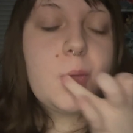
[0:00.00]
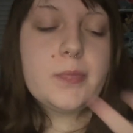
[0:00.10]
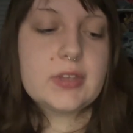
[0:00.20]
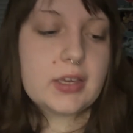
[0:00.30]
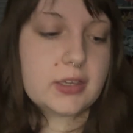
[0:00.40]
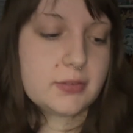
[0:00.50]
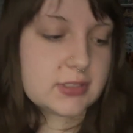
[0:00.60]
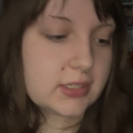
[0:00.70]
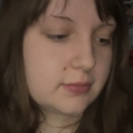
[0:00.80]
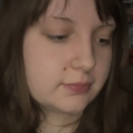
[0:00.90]
Yeah, it was
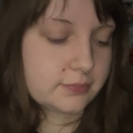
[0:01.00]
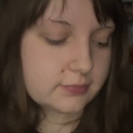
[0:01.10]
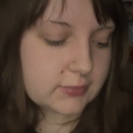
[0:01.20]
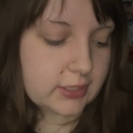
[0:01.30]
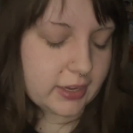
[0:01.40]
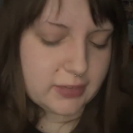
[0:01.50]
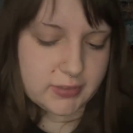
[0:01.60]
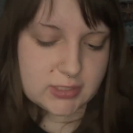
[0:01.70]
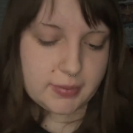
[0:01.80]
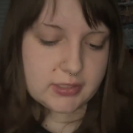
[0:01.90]
like kind of
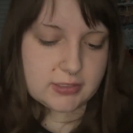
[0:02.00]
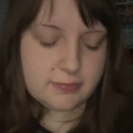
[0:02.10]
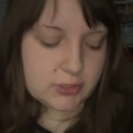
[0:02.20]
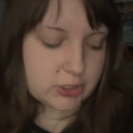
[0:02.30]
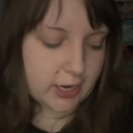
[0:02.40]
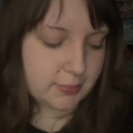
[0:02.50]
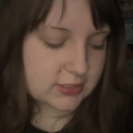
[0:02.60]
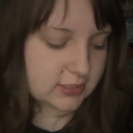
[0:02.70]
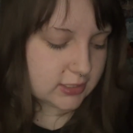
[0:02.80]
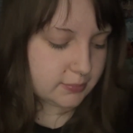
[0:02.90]
expensive for
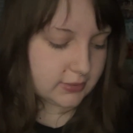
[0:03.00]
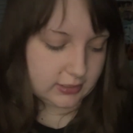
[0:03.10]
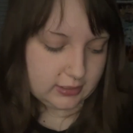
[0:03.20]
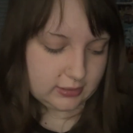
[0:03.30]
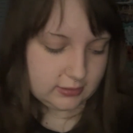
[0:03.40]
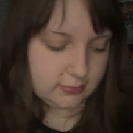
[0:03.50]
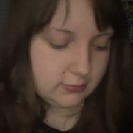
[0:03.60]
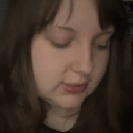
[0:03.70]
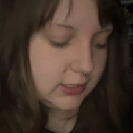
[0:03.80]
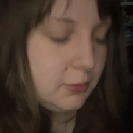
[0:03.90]
chapstick, but it
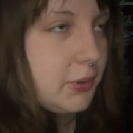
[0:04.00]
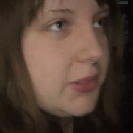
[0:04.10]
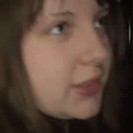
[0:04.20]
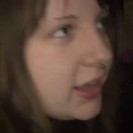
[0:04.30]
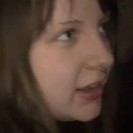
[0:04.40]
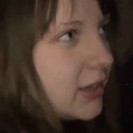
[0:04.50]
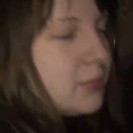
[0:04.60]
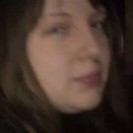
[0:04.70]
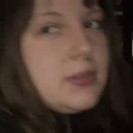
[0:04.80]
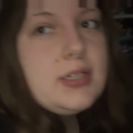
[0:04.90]
was like worth the hype.
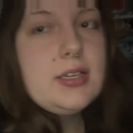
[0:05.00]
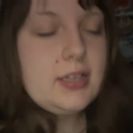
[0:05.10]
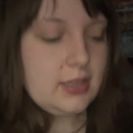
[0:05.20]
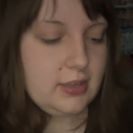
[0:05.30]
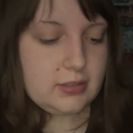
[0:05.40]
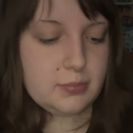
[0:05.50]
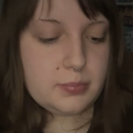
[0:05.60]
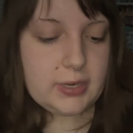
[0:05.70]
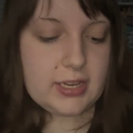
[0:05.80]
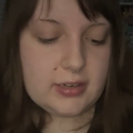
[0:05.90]
The
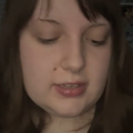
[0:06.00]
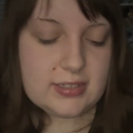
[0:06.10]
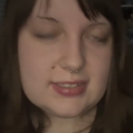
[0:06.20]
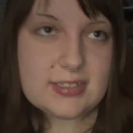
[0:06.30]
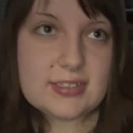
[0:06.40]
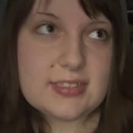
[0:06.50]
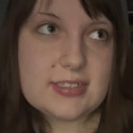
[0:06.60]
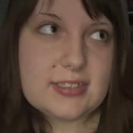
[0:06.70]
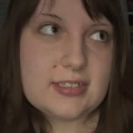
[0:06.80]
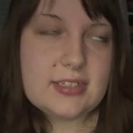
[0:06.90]
brand isn't
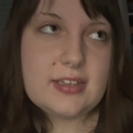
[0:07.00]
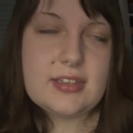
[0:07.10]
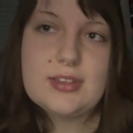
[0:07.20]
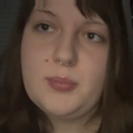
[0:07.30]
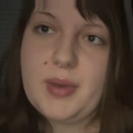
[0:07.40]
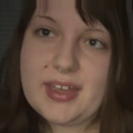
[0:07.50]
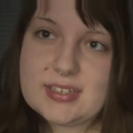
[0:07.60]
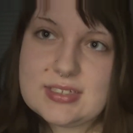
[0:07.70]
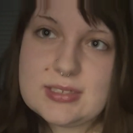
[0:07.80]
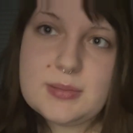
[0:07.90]
the
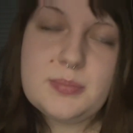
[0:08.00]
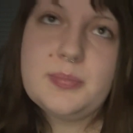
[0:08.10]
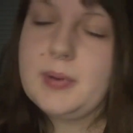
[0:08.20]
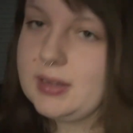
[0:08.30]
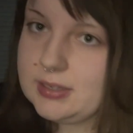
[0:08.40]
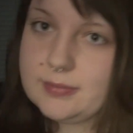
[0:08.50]
best, but